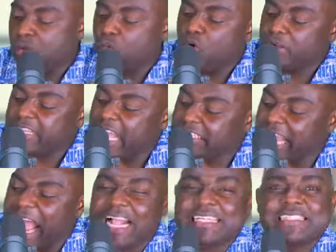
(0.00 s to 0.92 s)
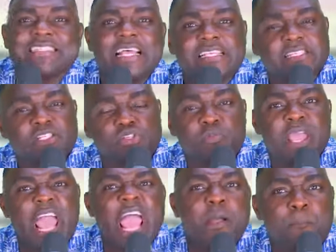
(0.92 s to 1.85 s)
will get access to
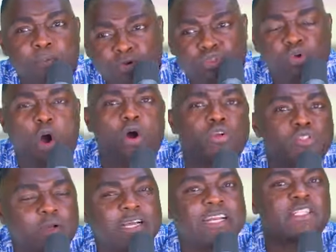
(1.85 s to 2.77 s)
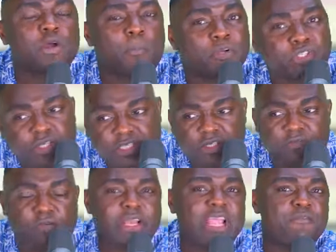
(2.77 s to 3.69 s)
be able to also create opportunity
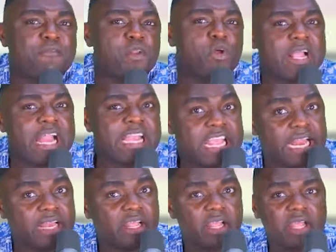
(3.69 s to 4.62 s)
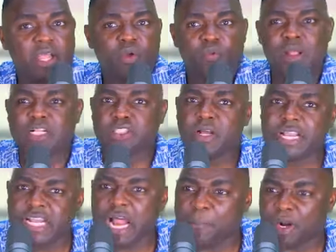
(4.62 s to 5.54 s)
for their fellow Ghanaian. We are
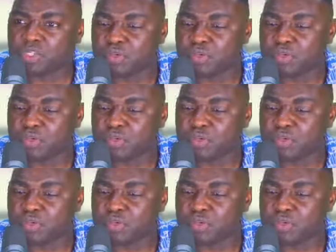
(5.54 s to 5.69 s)
talking about